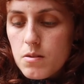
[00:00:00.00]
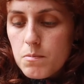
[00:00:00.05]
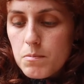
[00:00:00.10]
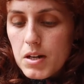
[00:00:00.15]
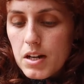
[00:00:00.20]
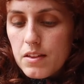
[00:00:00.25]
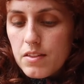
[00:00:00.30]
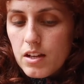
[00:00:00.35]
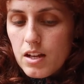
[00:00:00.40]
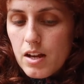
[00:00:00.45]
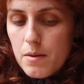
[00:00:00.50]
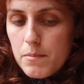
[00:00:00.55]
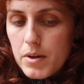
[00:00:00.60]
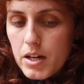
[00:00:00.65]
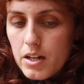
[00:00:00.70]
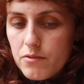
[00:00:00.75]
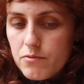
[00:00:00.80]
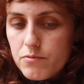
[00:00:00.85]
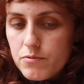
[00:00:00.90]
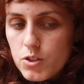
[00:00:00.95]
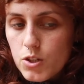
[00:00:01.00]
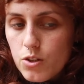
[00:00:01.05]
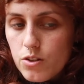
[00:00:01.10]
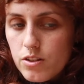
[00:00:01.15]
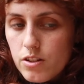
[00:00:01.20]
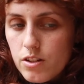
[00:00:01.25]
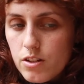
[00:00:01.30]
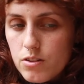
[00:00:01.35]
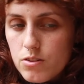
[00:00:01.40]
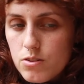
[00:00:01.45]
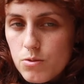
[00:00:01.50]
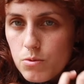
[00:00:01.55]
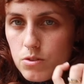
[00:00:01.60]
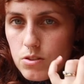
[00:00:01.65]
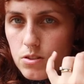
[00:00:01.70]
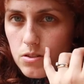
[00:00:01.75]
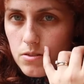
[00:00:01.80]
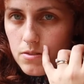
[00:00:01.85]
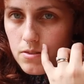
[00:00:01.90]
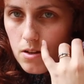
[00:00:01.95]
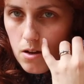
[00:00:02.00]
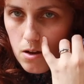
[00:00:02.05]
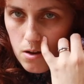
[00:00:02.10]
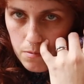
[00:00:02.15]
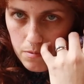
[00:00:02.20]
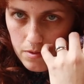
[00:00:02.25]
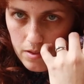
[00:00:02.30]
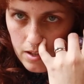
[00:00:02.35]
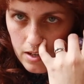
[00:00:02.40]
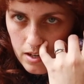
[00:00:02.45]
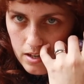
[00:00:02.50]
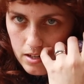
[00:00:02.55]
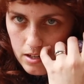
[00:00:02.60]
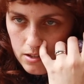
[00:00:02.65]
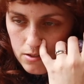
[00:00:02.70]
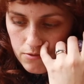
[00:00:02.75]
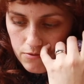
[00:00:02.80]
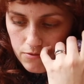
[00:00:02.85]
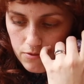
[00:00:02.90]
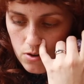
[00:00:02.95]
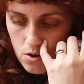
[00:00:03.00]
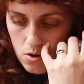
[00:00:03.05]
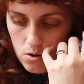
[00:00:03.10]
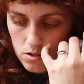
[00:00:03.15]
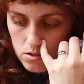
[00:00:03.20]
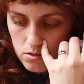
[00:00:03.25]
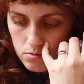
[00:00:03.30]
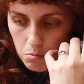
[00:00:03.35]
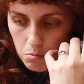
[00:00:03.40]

but I think I might have turned it into a top that I need to frog.